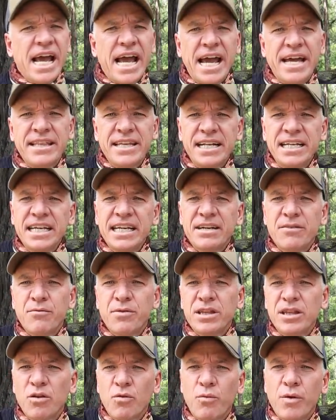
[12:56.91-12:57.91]
And then he,
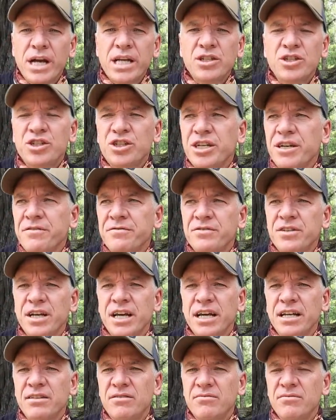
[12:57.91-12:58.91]
when the wind
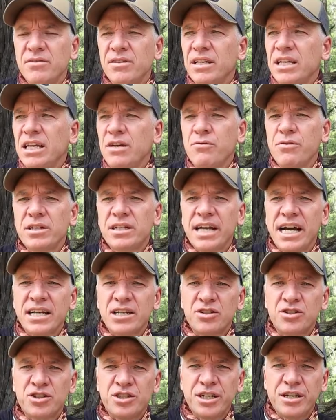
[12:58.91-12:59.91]
shifted, he would
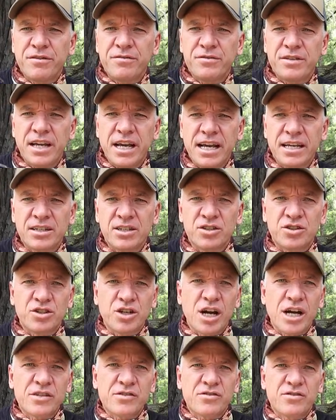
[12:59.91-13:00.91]
kind of shift and
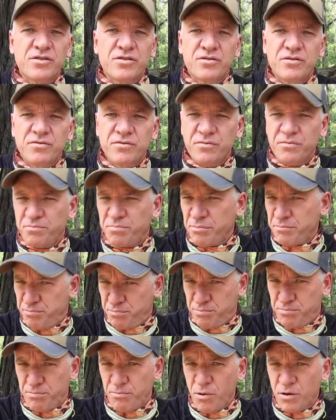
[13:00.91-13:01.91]
adjust
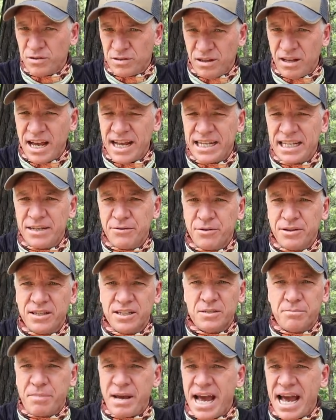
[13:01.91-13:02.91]
most likely with
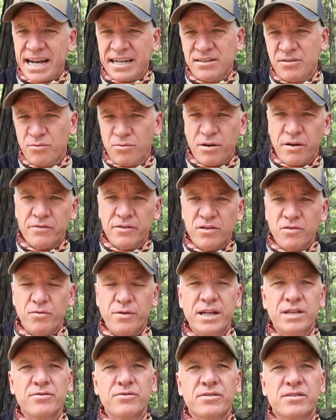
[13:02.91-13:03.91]
his back to wherever the
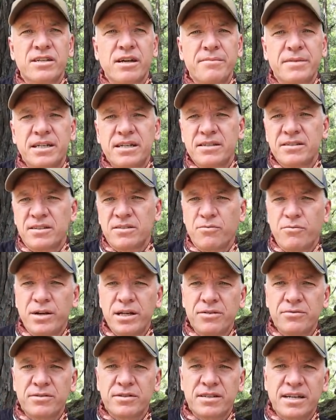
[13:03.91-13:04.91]
wind was coming because the
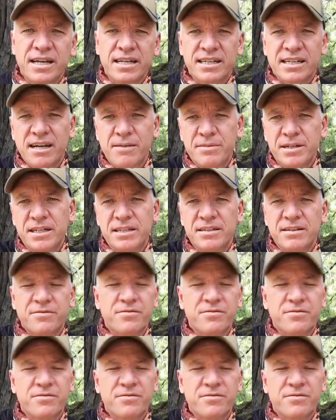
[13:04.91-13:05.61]
wind was kind of coming at